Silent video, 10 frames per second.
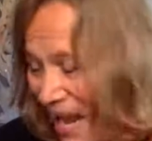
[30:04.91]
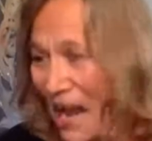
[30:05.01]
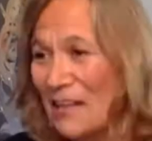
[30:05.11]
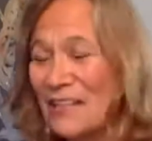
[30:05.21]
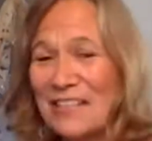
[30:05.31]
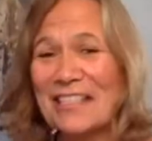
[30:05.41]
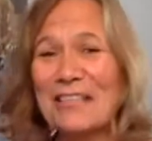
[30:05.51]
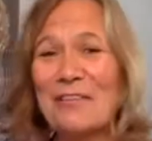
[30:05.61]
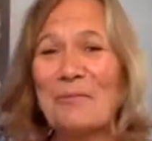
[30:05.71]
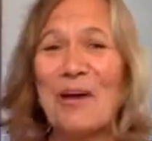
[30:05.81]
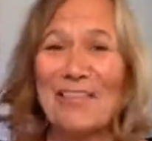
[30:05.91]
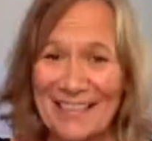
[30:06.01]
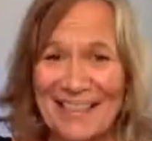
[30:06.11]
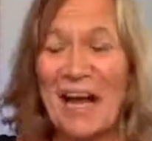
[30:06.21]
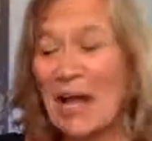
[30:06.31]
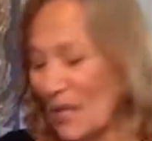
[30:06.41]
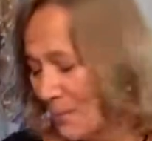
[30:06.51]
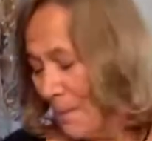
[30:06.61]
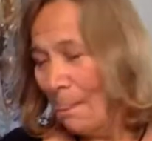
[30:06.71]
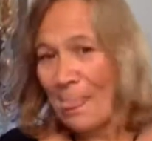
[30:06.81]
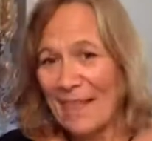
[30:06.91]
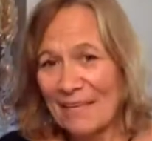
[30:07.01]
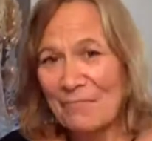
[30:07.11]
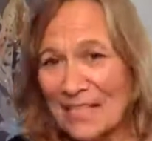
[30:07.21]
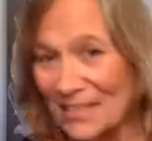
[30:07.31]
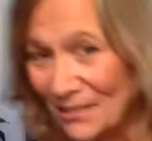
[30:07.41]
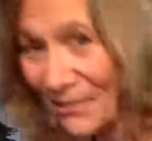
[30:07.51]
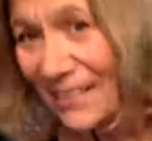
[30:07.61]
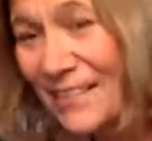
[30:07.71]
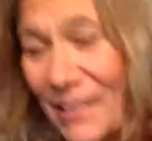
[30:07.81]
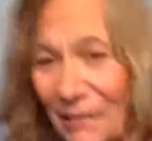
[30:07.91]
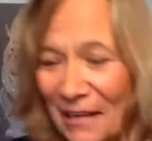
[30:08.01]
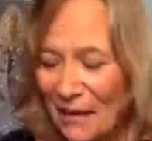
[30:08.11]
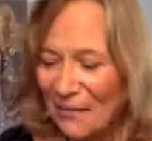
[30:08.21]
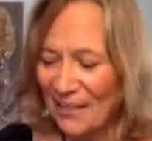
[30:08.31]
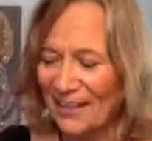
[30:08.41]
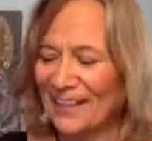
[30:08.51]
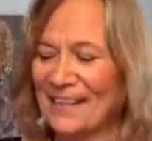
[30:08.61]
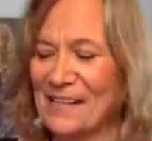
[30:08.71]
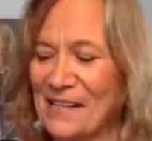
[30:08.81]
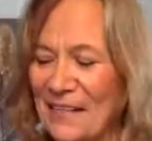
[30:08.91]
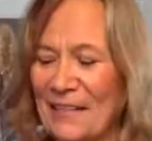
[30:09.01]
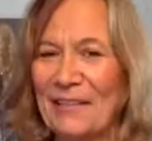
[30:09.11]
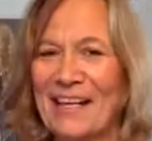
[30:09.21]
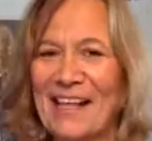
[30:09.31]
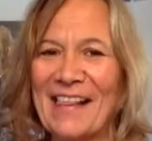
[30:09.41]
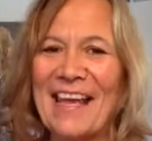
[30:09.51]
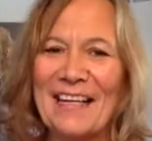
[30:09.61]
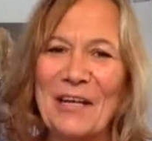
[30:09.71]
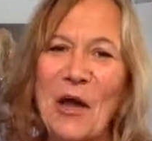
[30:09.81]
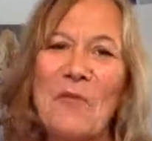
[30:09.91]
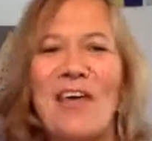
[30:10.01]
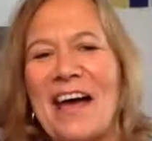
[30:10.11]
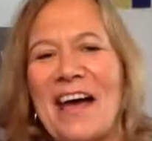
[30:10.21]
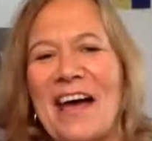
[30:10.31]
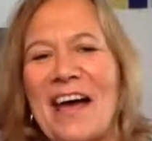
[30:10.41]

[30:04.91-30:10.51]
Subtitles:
I used to do them all the time. And my students who are out there here in LA know that